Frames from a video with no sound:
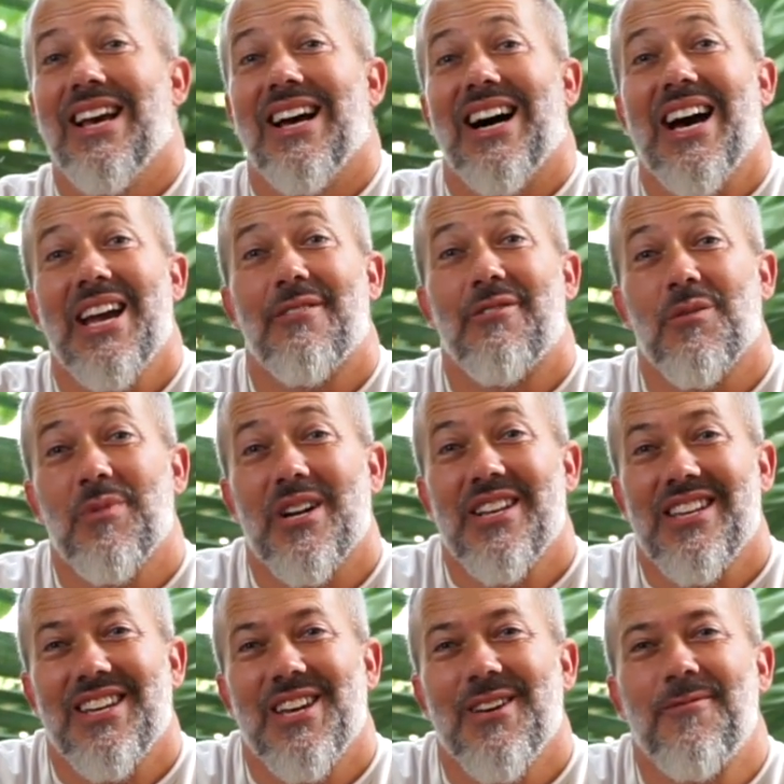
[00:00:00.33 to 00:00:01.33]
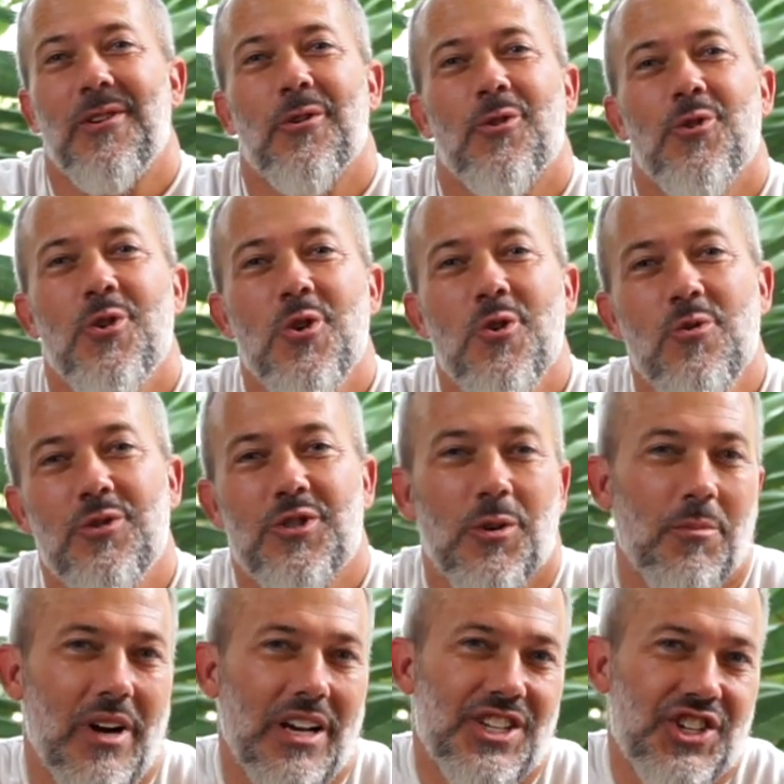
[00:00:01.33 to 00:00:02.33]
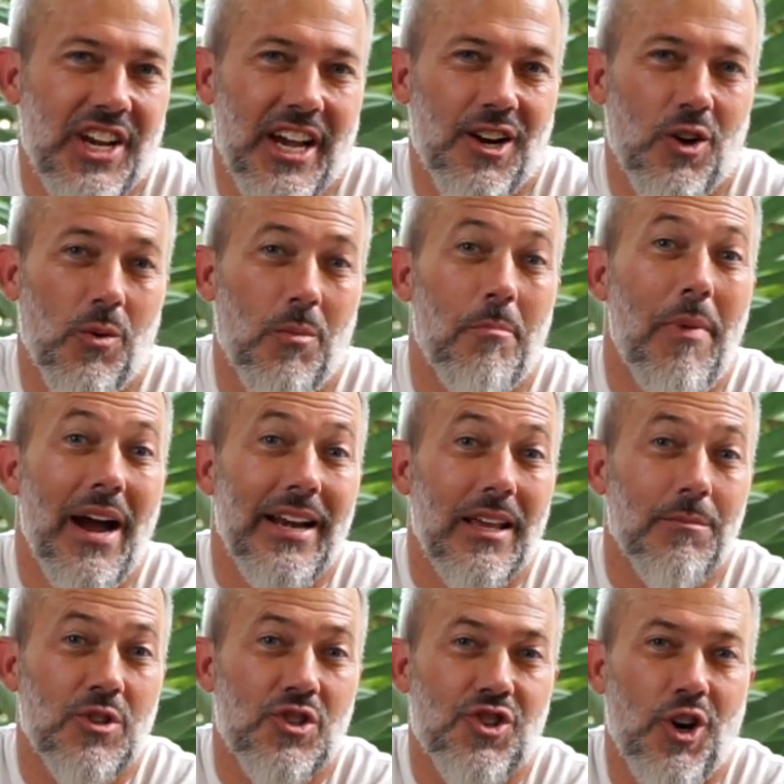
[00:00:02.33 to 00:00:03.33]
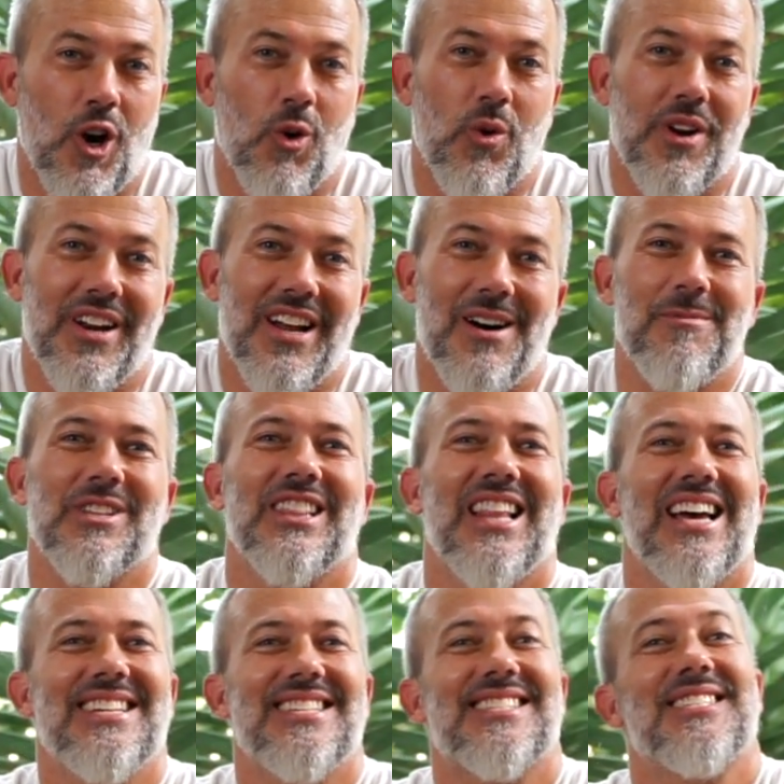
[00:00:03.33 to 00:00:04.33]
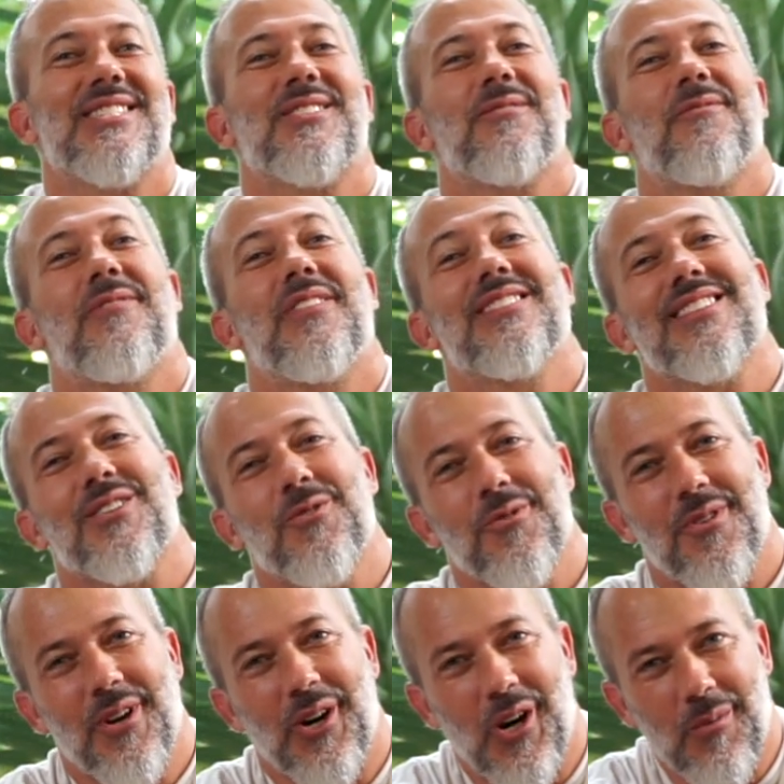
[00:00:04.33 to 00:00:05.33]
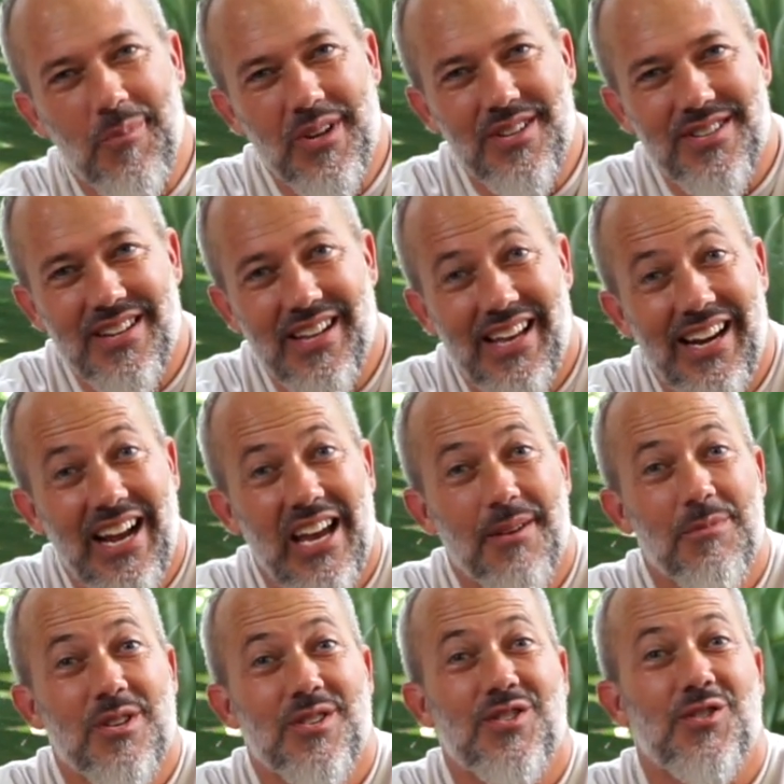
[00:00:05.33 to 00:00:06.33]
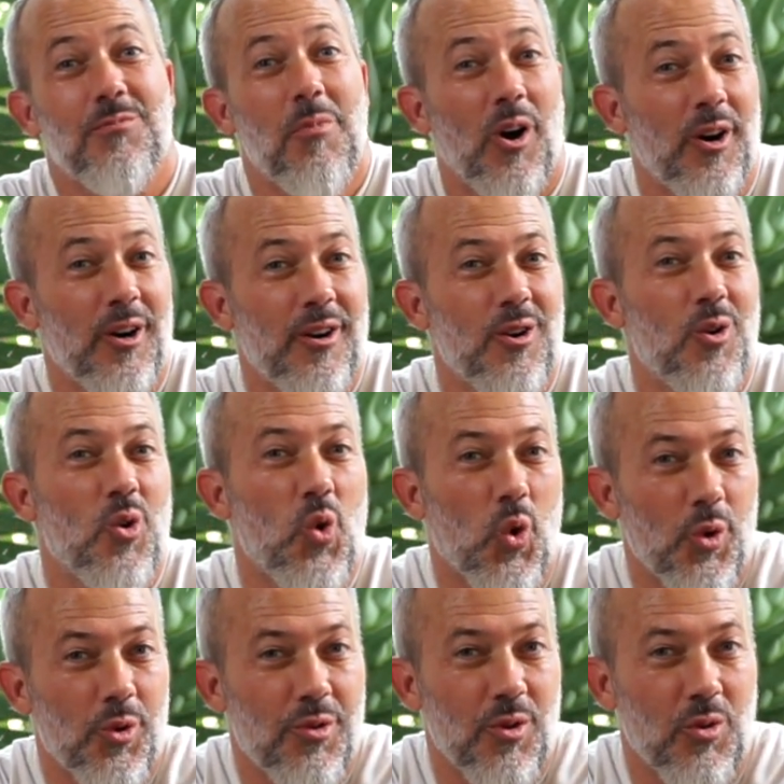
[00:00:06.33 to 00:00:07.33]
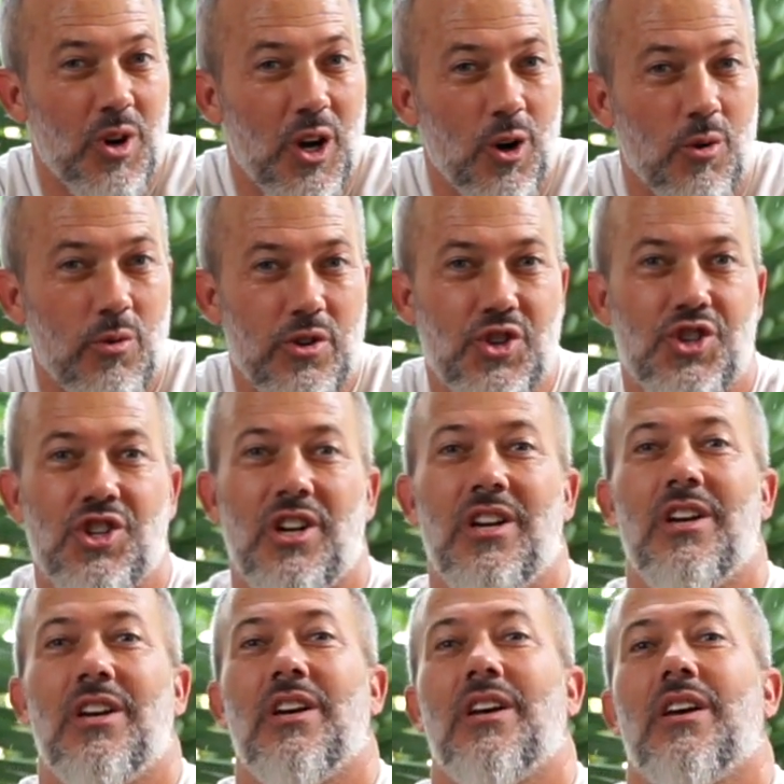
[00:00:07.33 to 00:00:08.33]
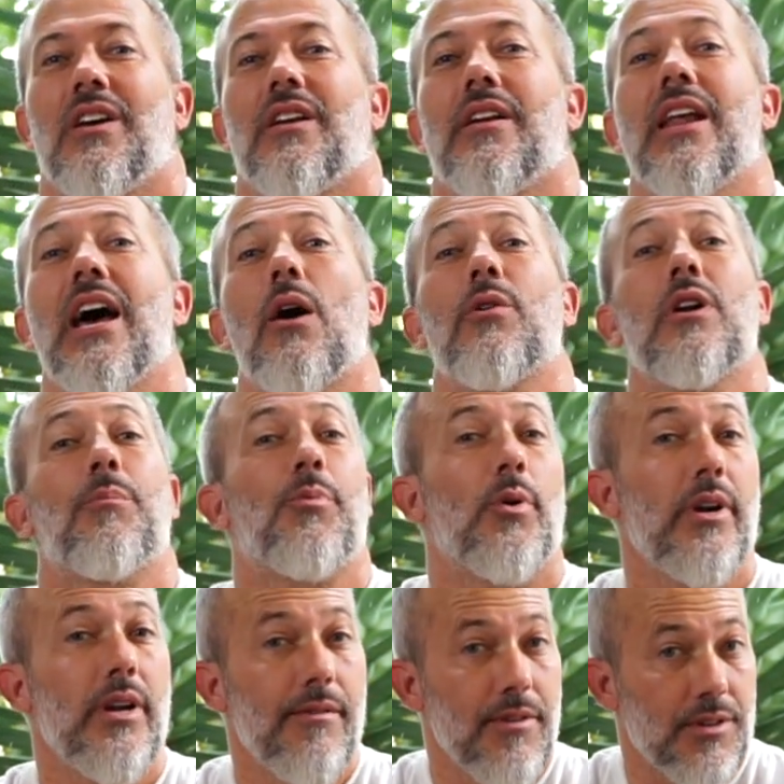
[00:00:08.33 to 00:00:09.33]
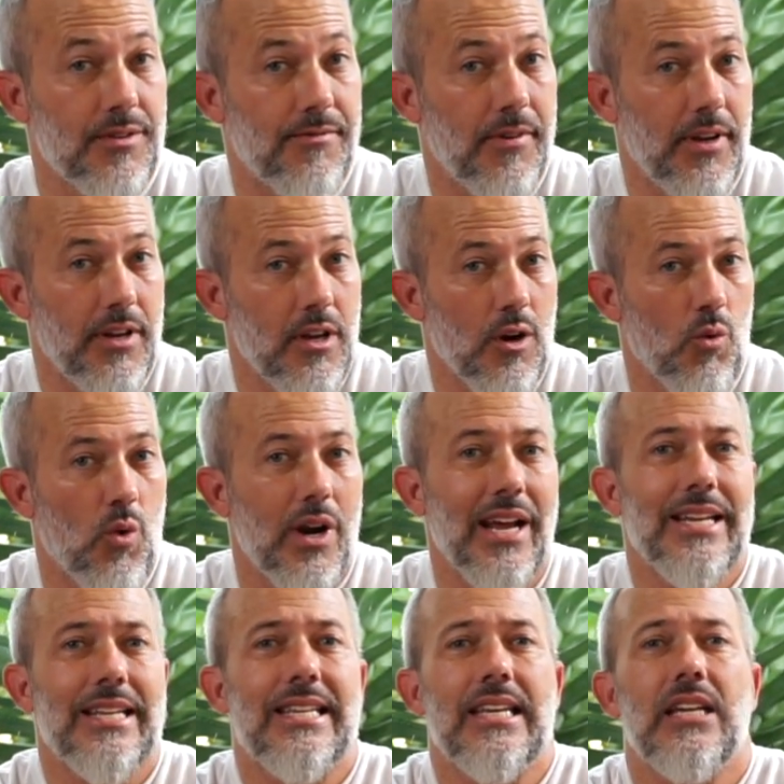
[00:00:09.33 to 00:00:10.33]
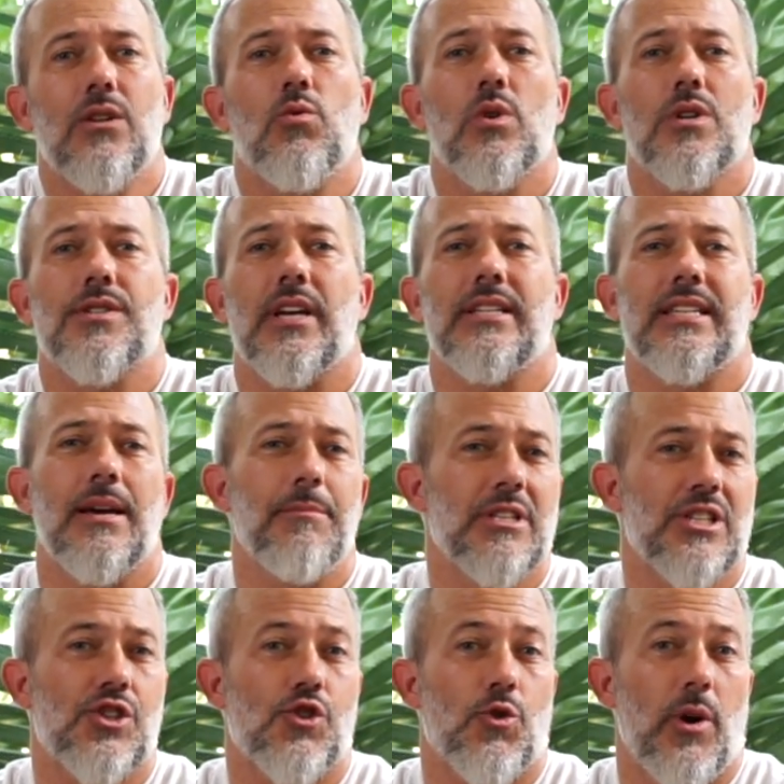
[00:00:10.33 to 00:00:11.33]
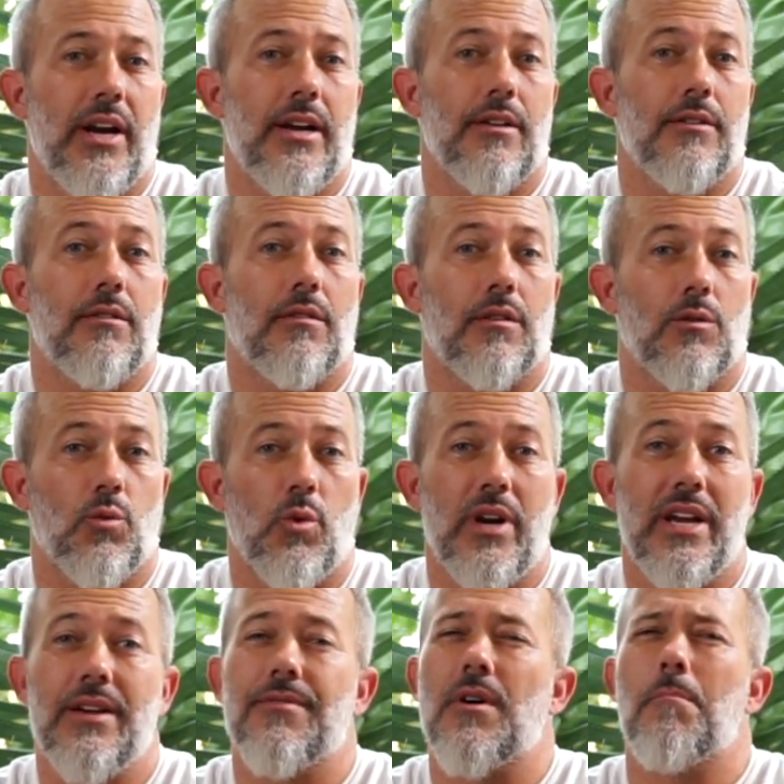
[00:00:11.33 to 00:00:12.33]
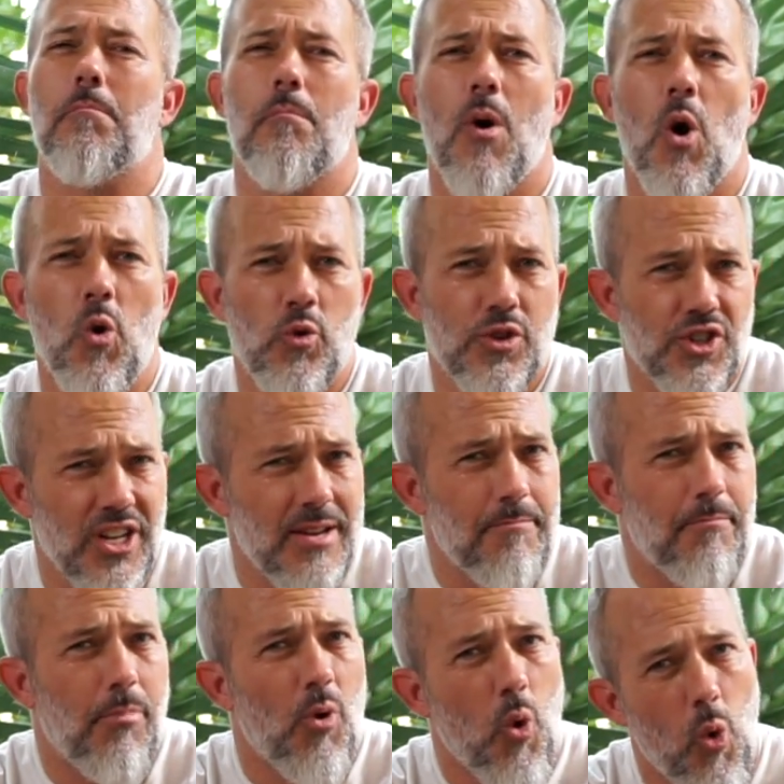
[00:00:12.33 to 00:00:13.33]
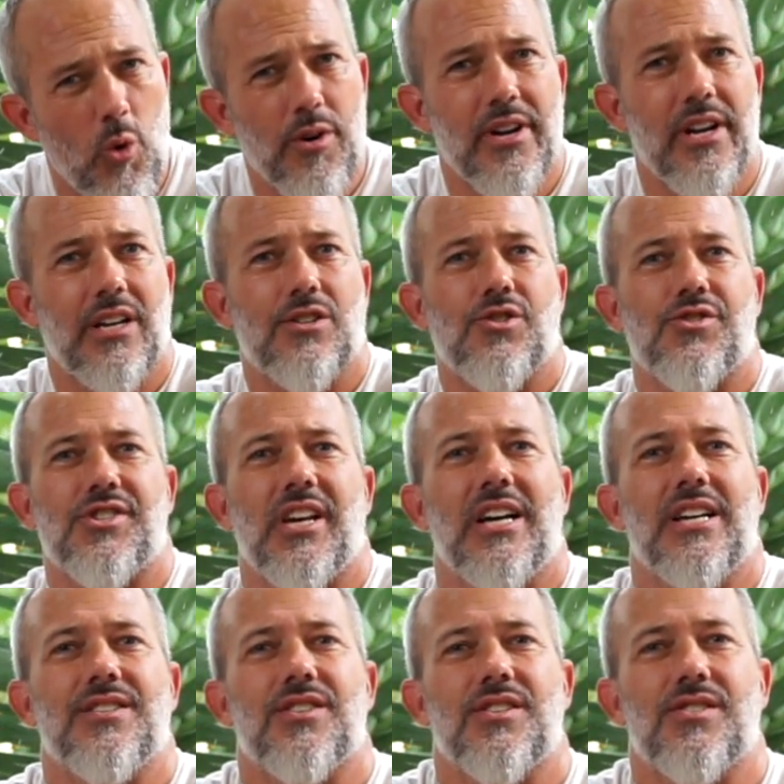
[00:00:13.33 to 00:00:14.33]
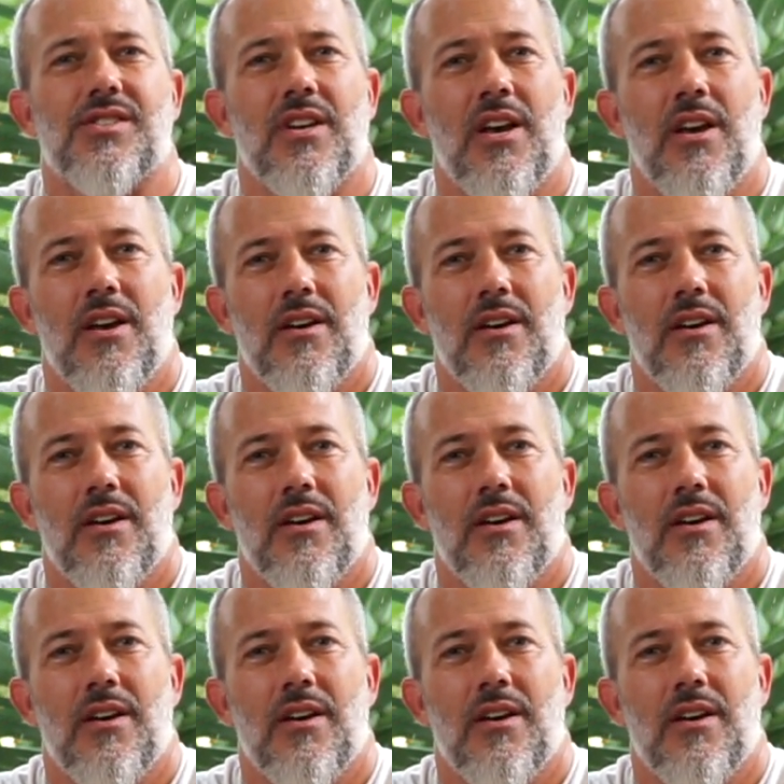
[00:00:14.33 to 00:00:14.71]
Hi everybody, if you're new to my channel, my name is Darwin. I'm a licensed physical therapist and I am the Smart Ortho Coach. Now in a previous video, what I did was I demonstrated 3 of the most important exercises